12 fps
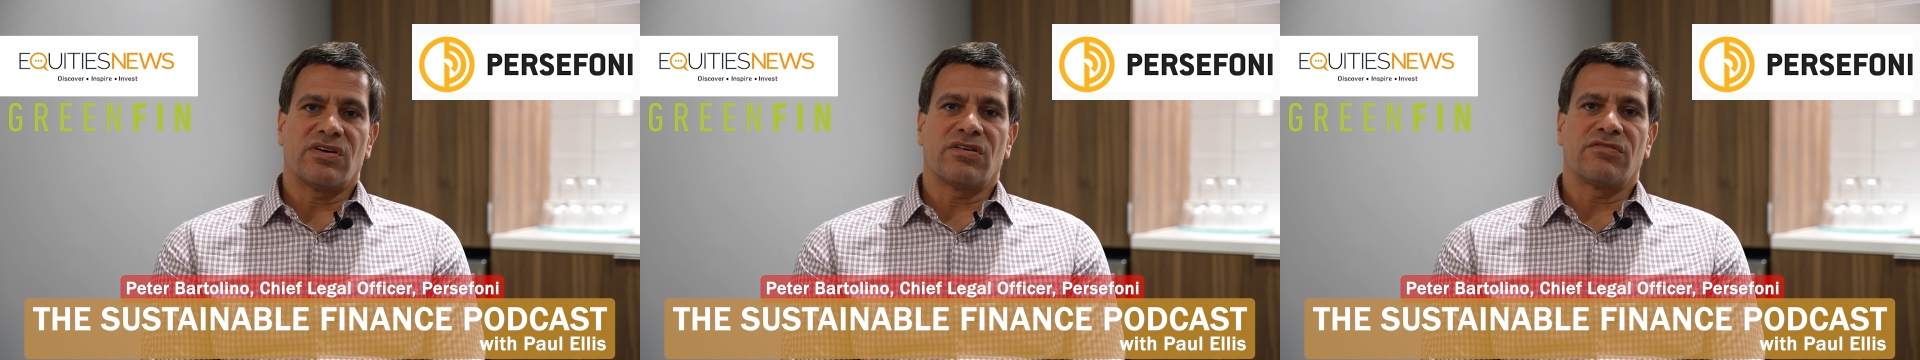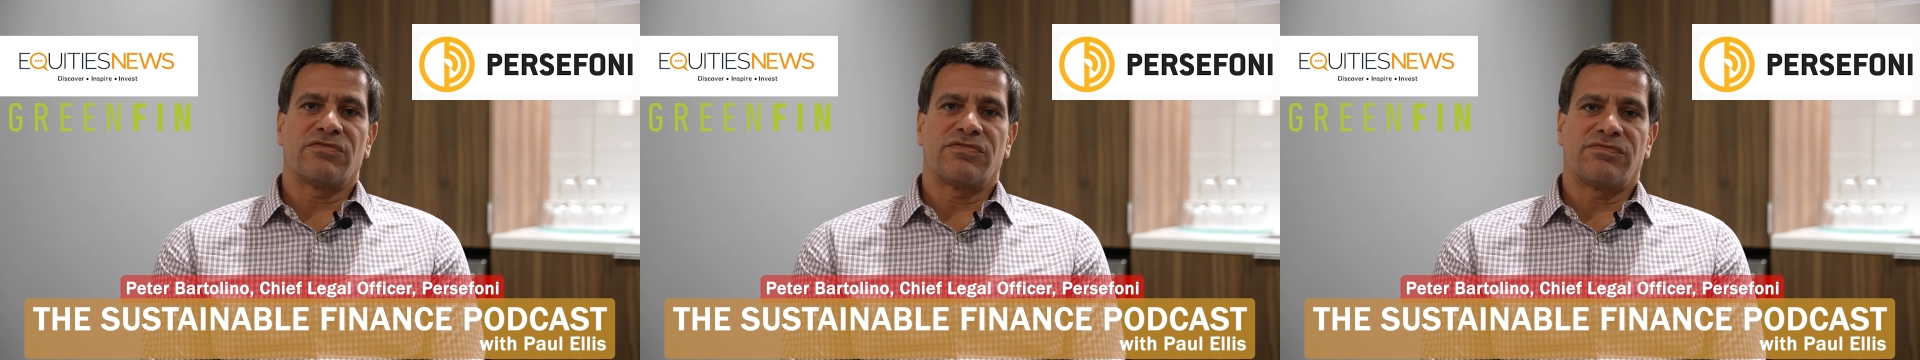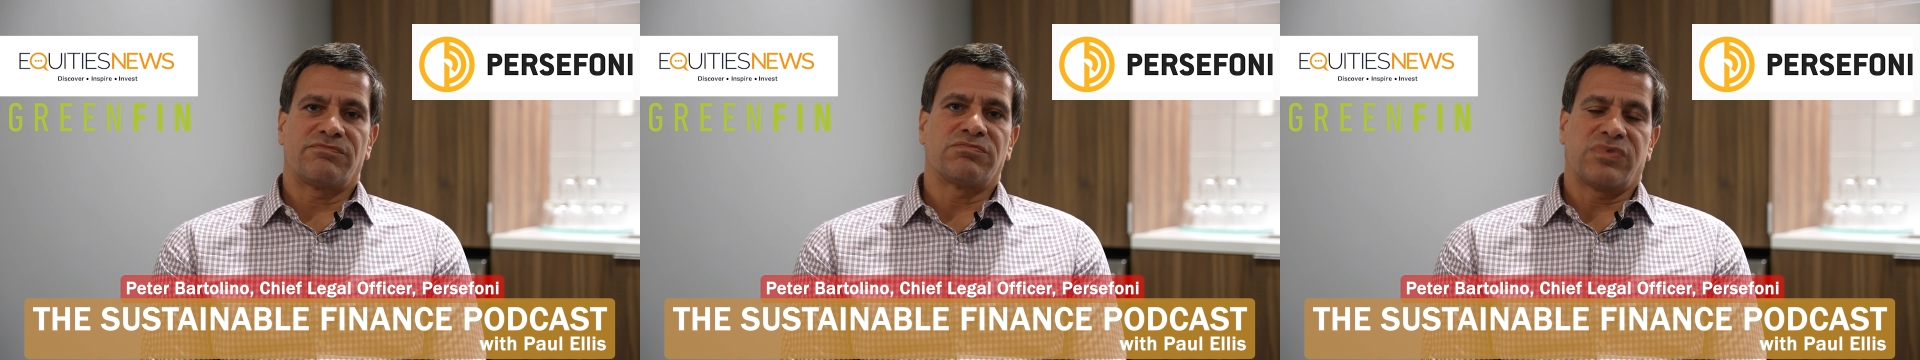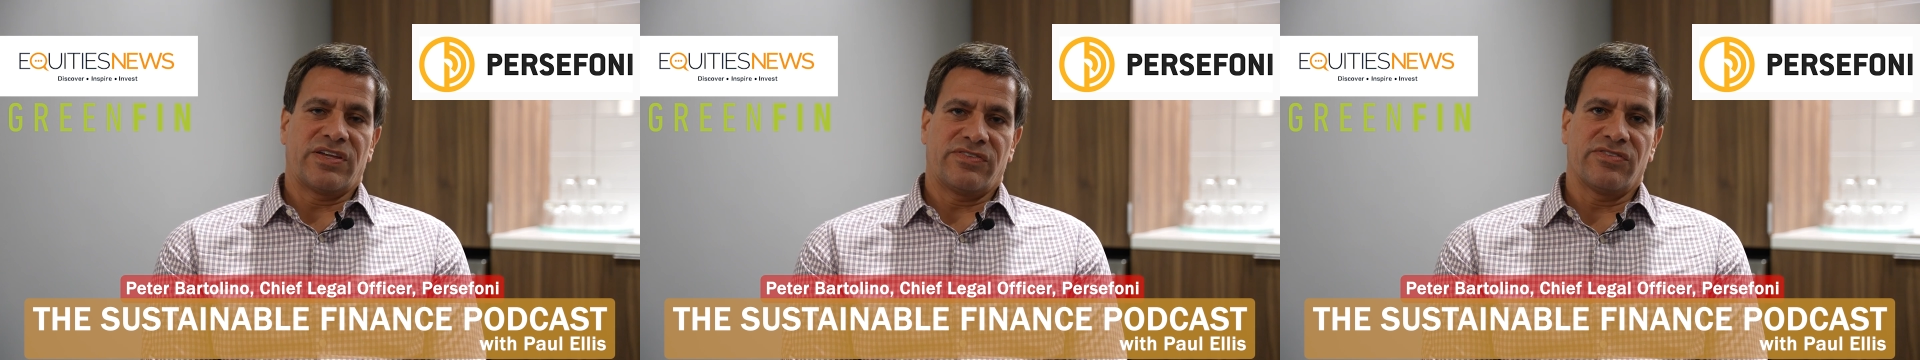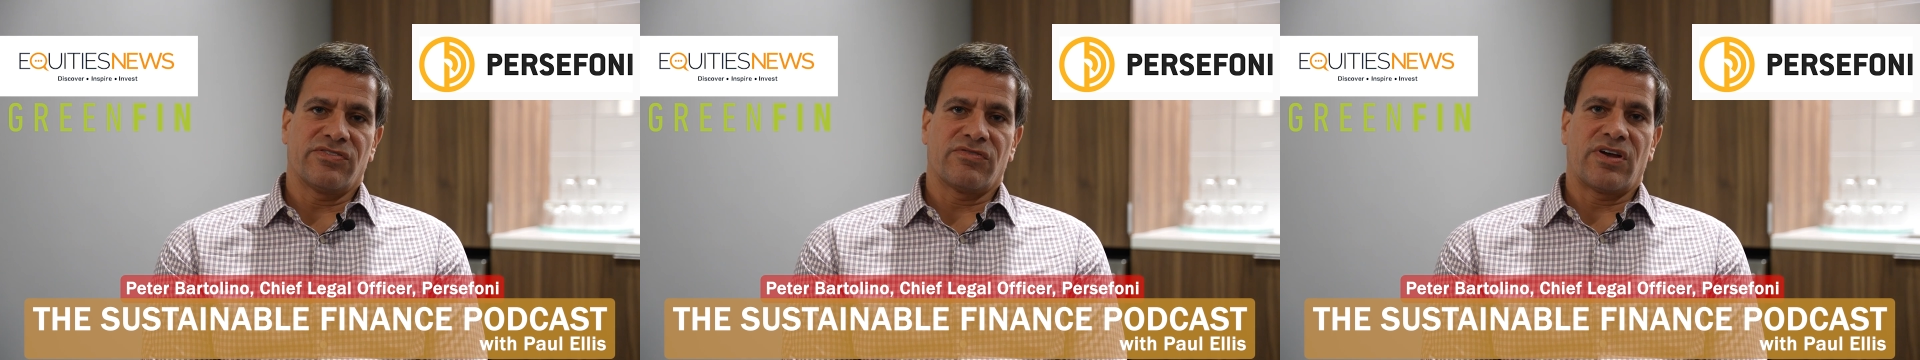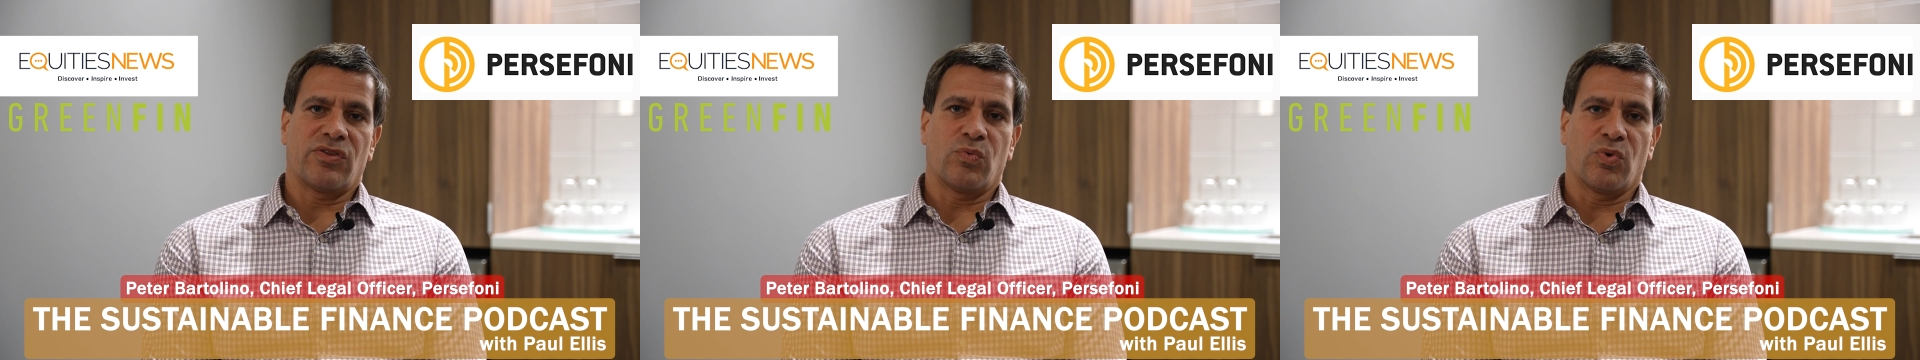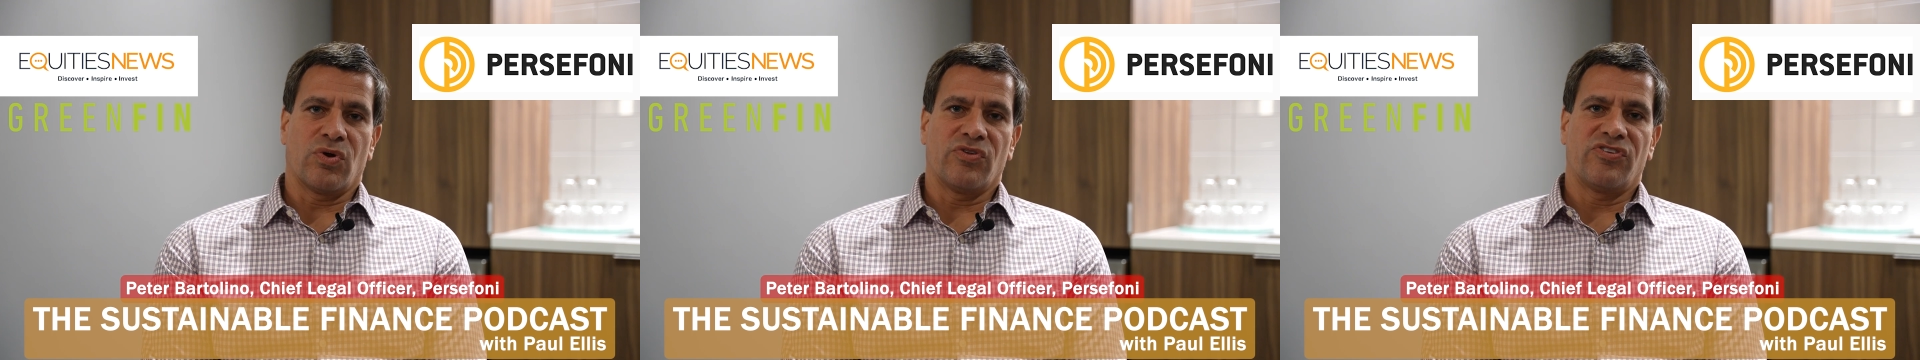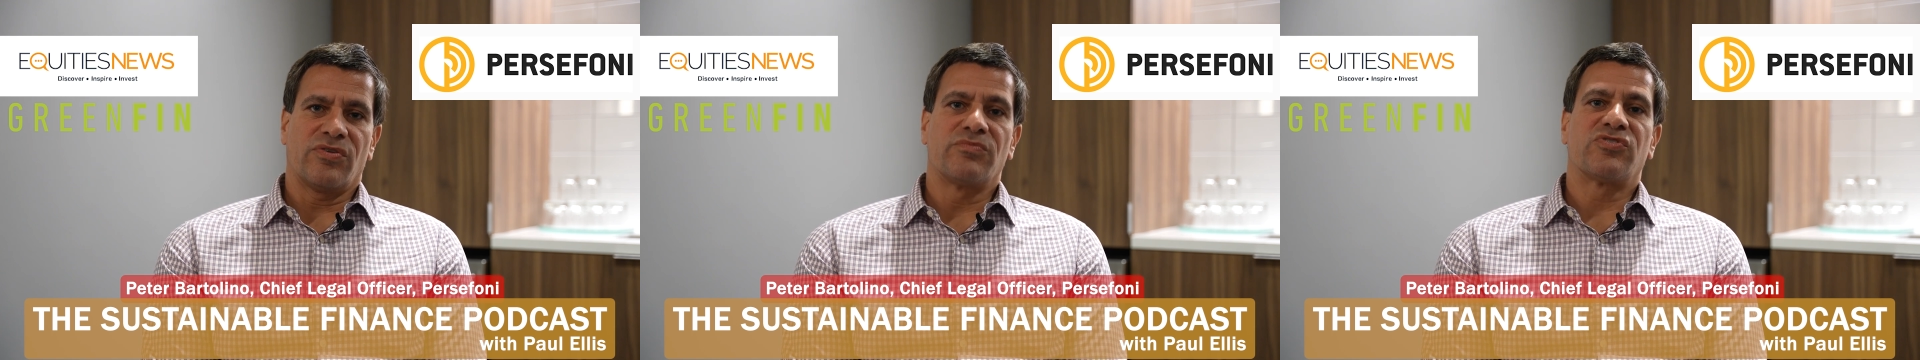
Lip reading: of places around the world,